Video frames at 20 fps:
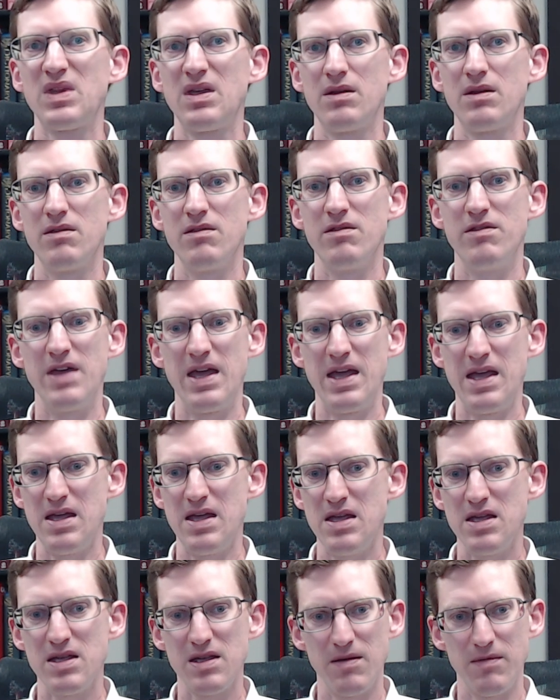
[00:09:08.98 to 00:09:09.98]

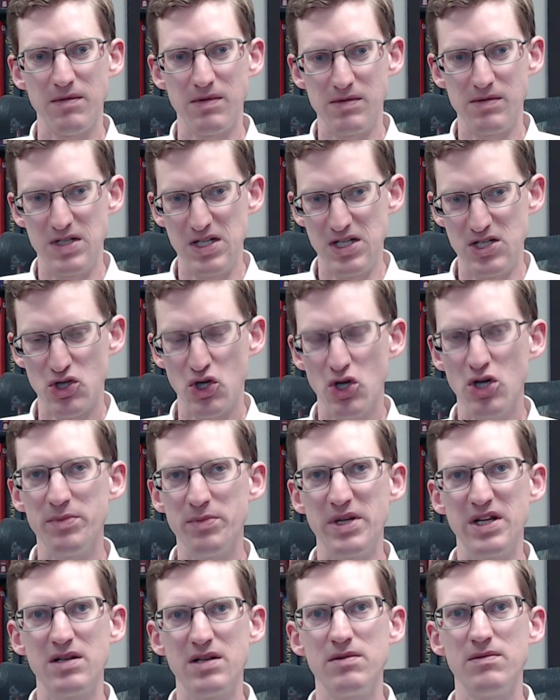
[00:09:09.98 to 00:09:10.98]
they
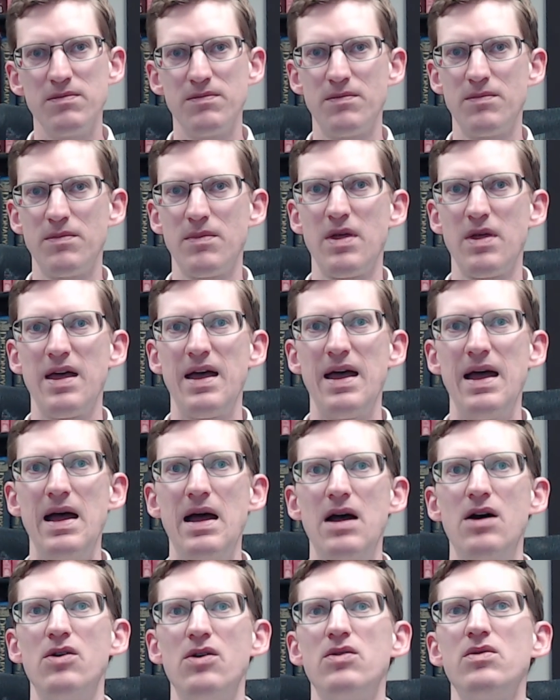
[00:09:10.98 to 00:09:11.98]
determine
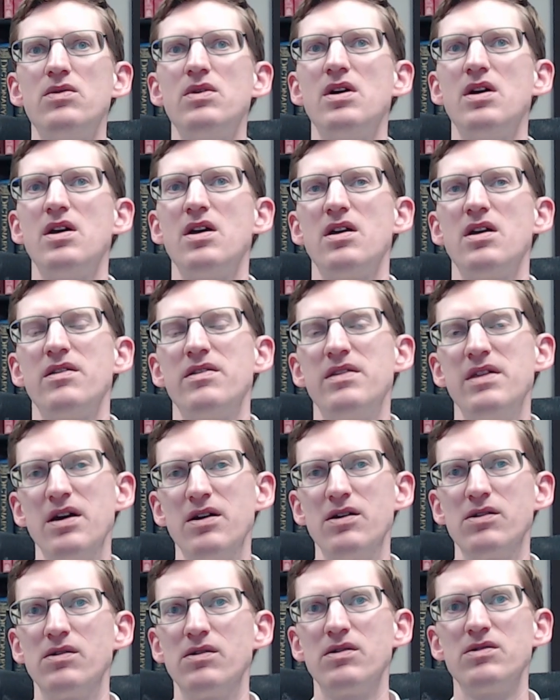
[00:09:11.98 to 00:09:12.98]
how
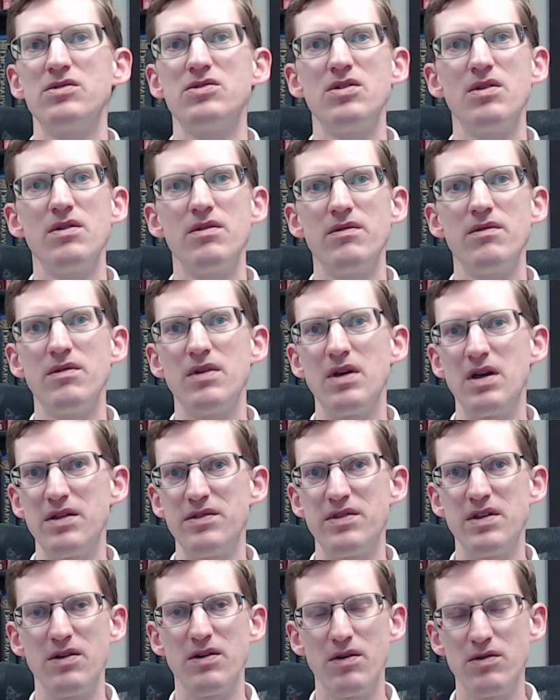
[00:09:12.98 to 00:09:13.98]
their
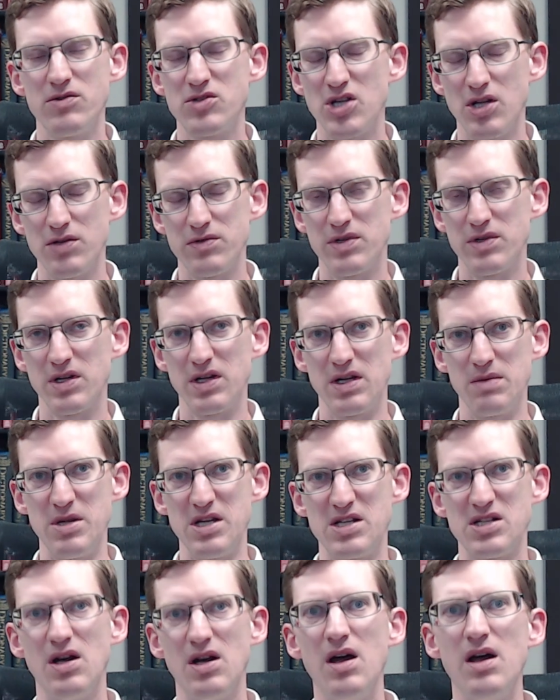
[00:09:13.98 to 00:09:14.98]
own children are going to be
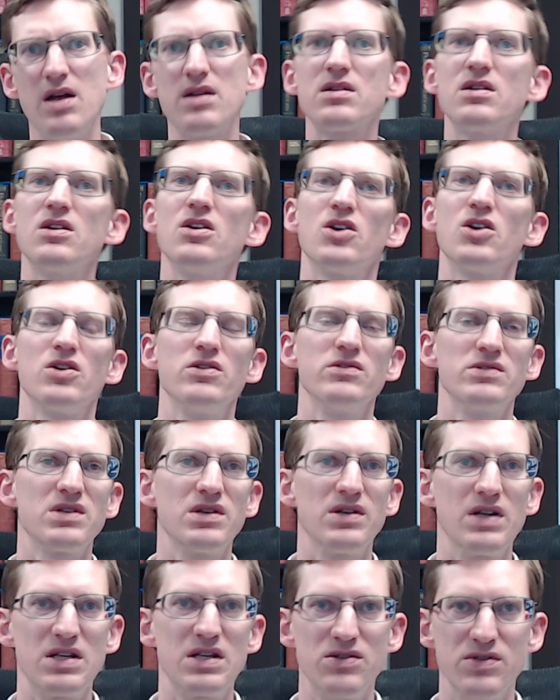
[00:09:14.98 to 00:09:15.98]
taught, who's going
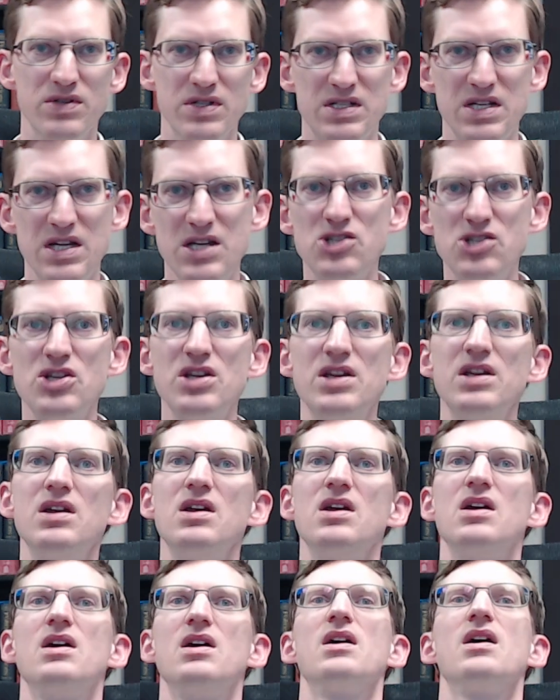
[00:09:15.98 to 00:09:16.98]
to do the teaching,
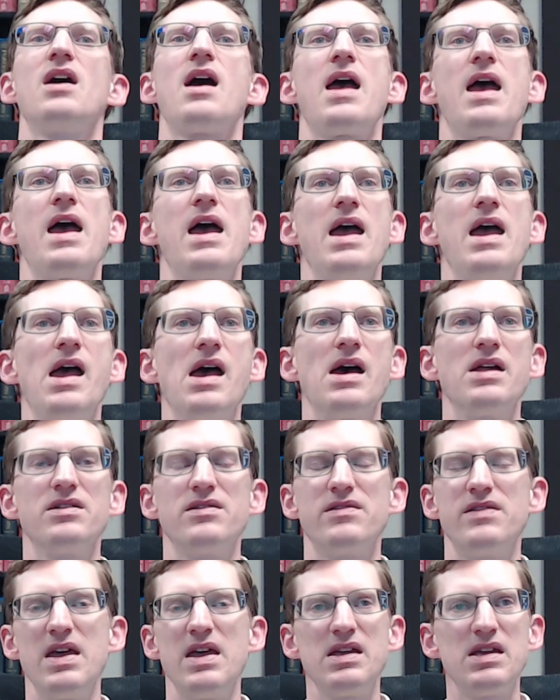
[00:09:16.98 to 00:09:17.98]
and
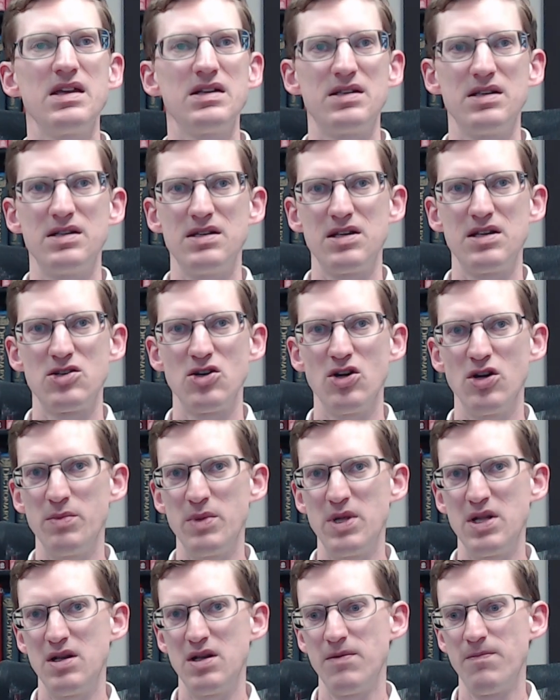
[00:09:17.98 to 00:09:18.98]
they get to
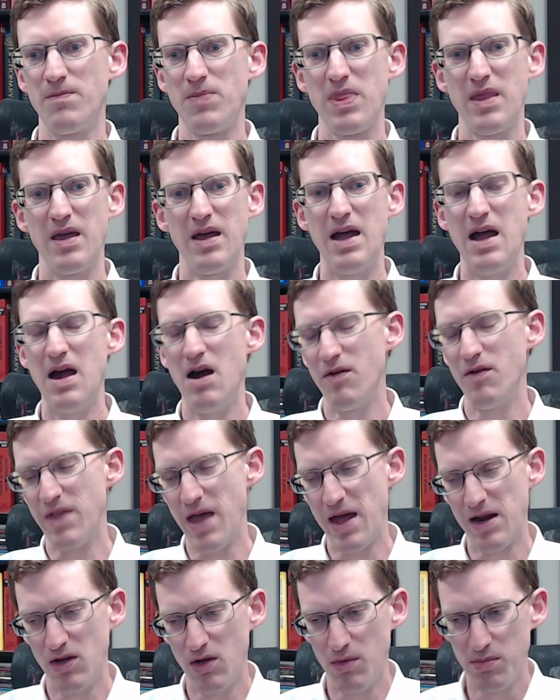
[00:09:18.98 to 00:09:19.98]
determine how that
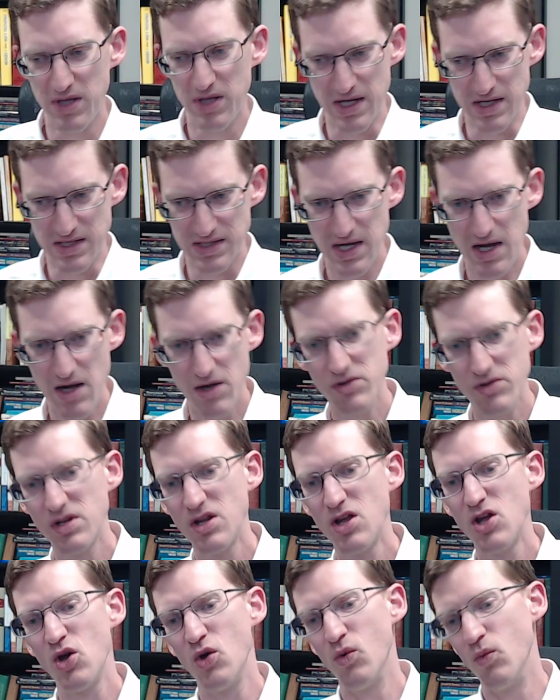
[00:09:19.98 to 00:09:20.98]
all plays out,
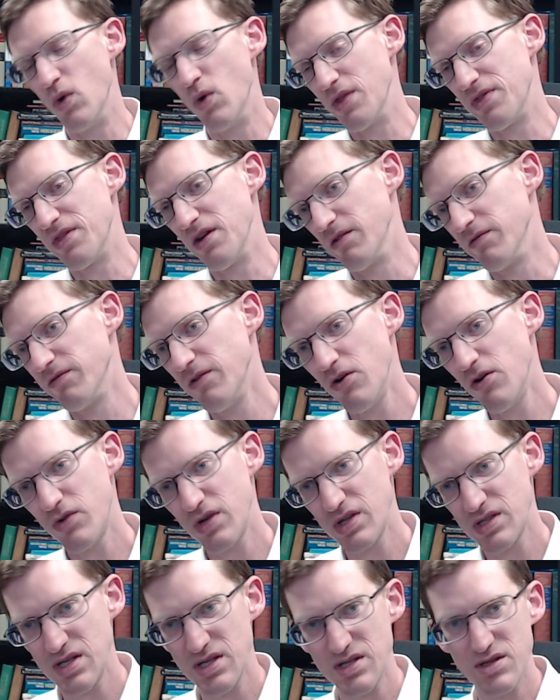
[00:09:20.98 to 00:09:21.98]
what their
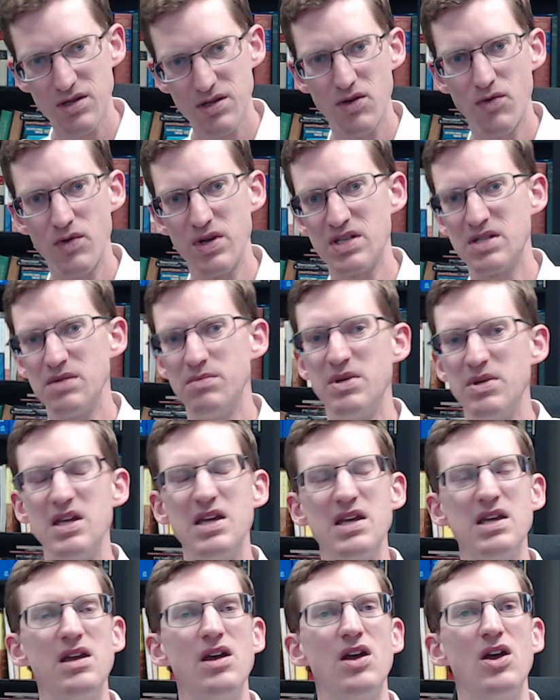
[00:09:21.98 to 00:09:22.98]
focuses are going to
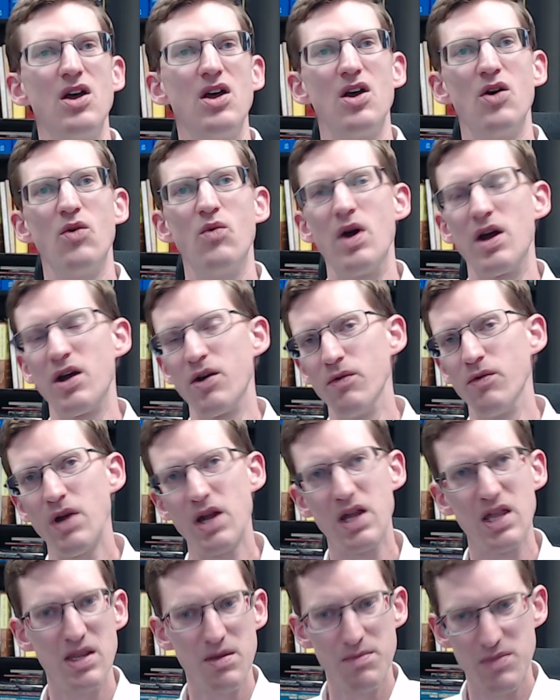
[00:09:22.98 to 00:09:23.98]
be, what
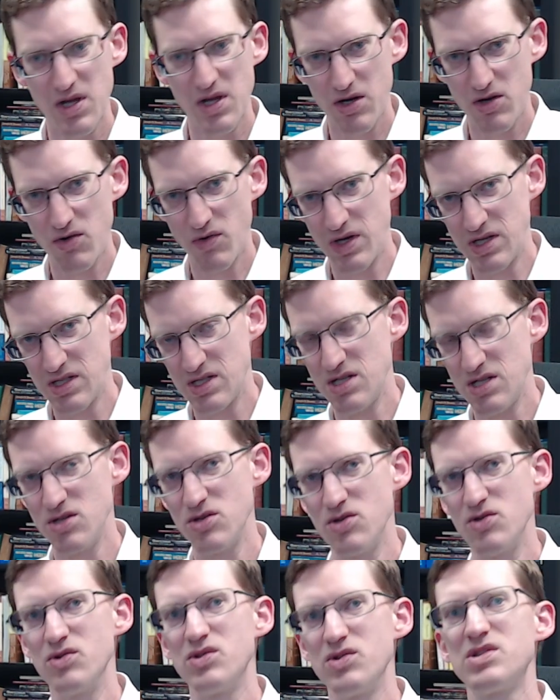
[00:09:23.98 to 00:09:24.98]
curriculum they're going to
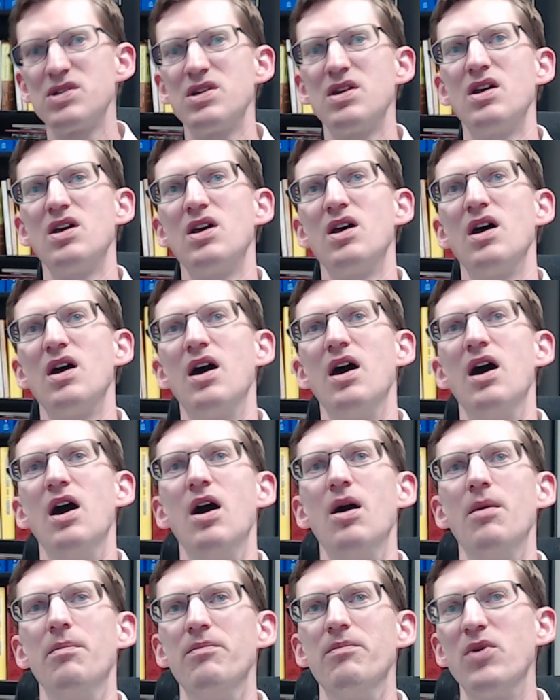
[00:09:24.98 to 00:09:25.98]
use,
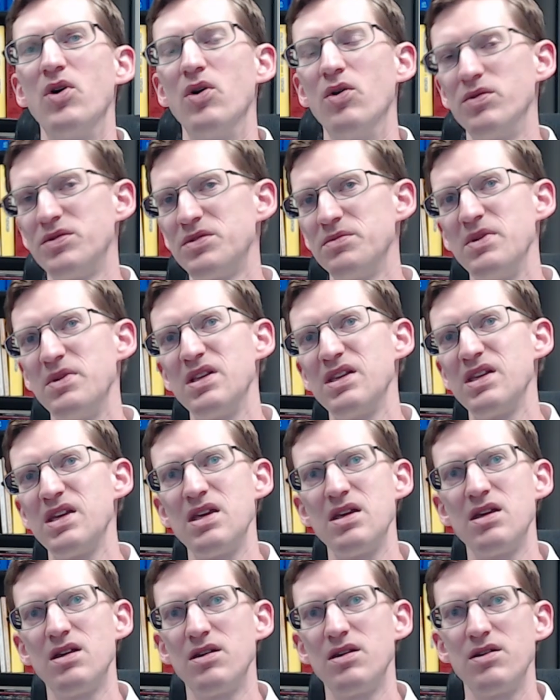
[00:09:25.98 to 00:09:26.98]

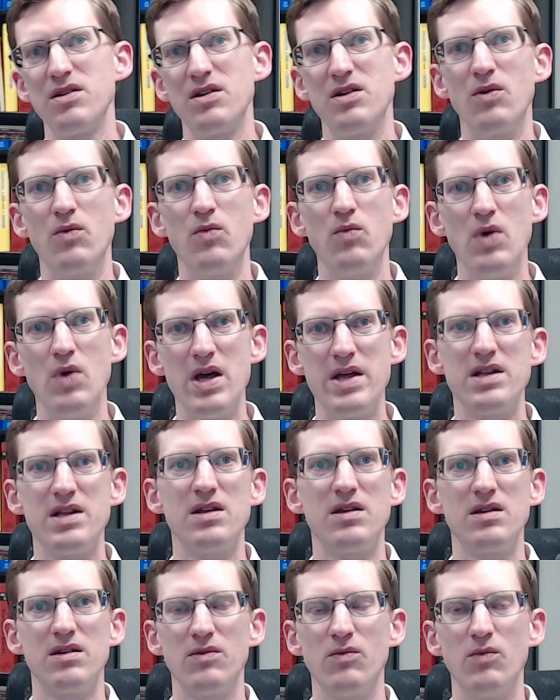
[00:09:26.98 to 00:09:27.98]
ultimately, you know,
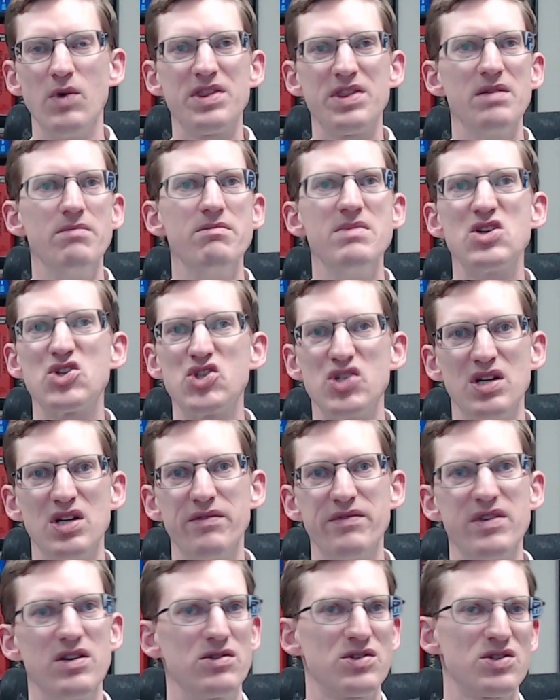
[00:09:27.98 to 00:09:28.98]
what the mission of
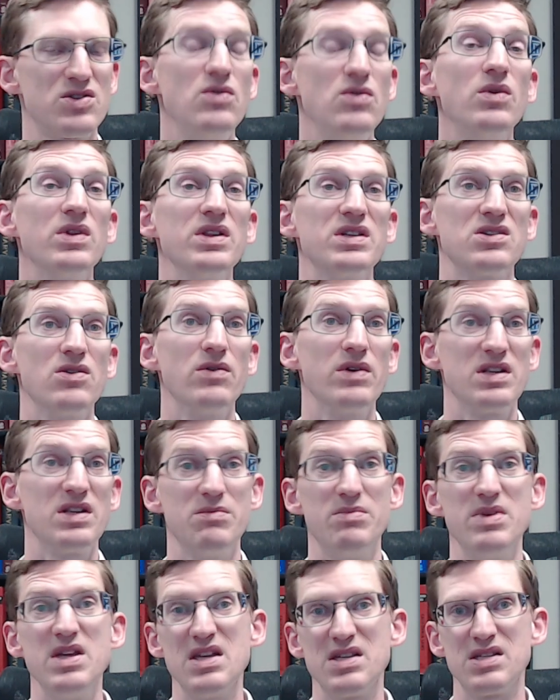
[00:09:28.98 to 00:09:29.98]
their school is going to
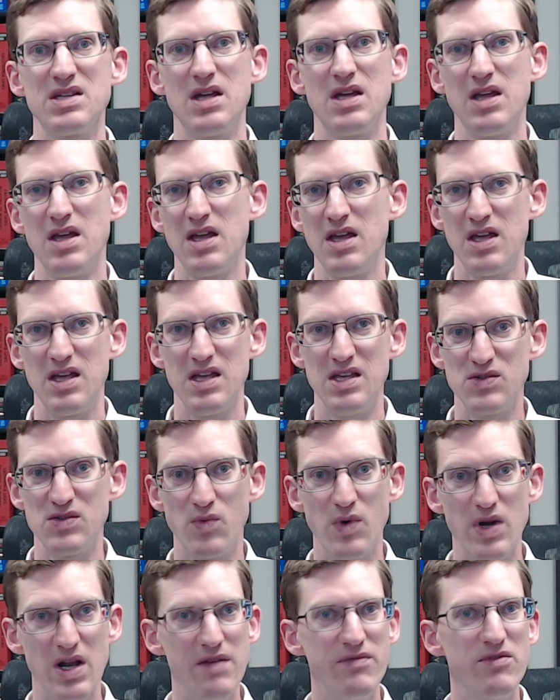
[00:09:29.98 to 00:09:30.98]
be is
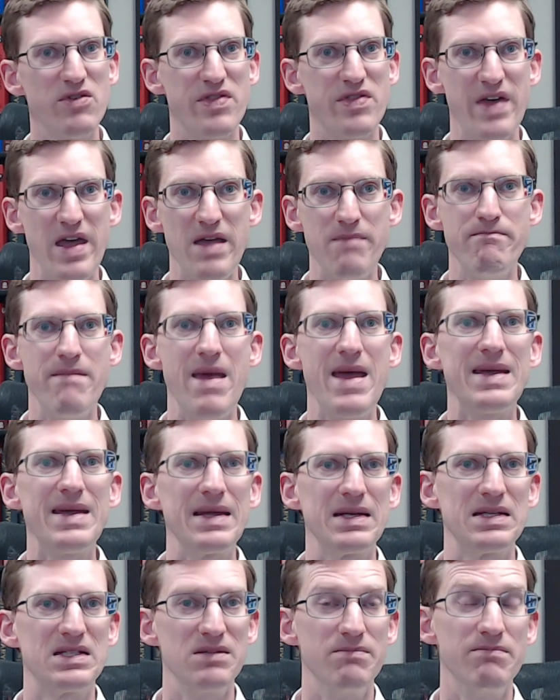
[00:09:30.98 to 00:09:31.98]
whatever they make it
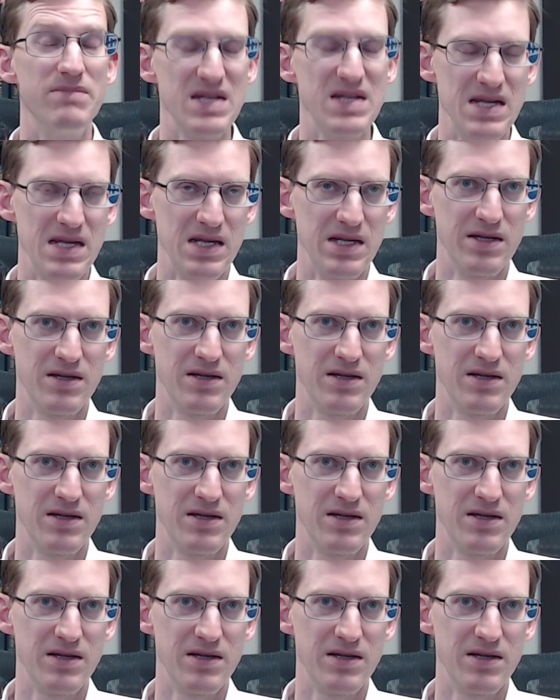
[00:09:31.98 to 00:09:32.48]
to be.